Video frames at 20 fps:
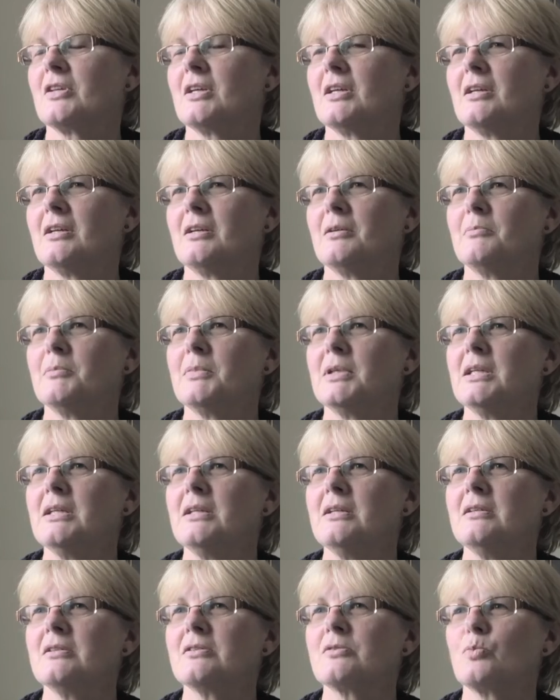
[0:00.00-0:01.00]
Um,
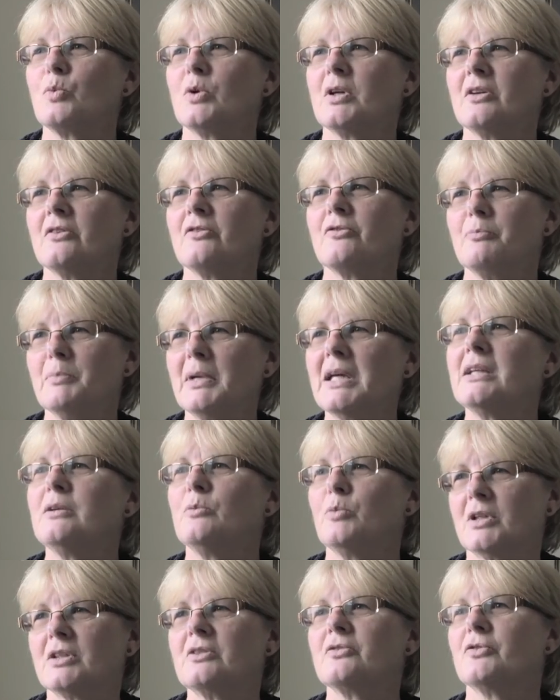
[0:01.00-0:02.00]
he's one of many
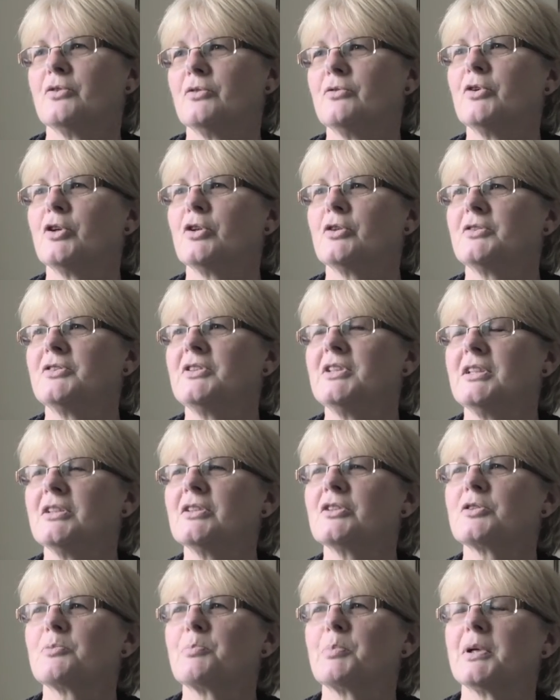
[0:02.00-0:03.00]
wonderful
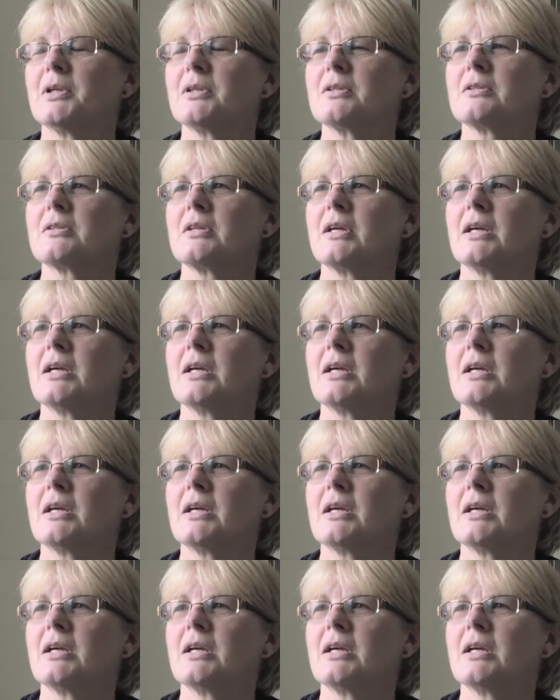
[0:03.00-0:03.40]
volunteers, but